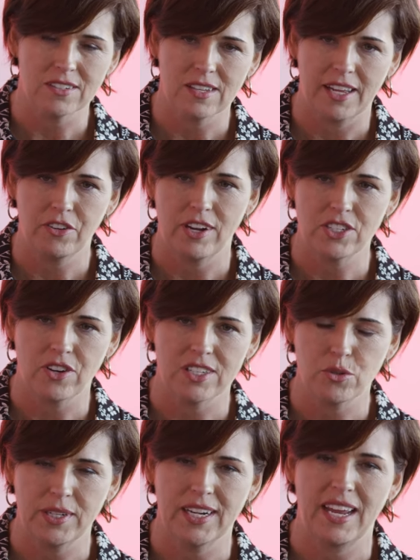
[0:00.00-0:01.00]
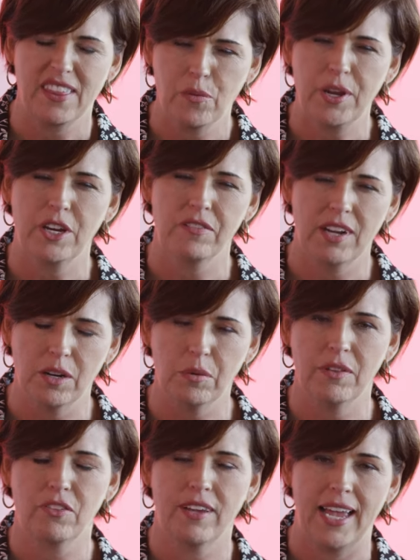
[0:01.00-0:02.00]
Select restaurants we did, and I think we could have done
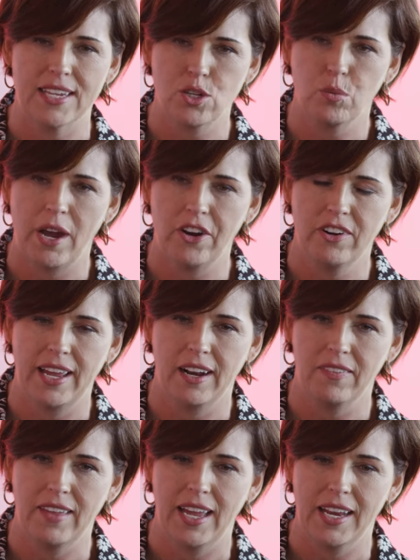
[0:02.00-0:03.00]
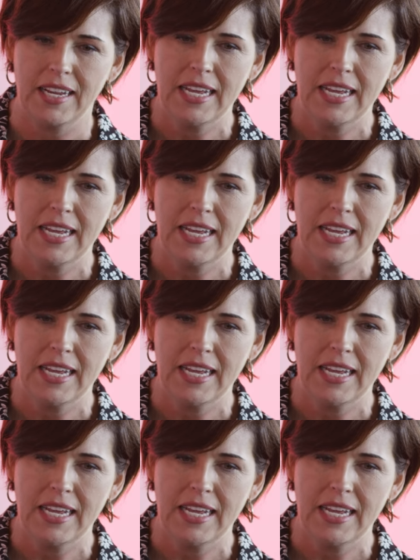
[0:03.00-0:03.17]
a, cast a wider net on that.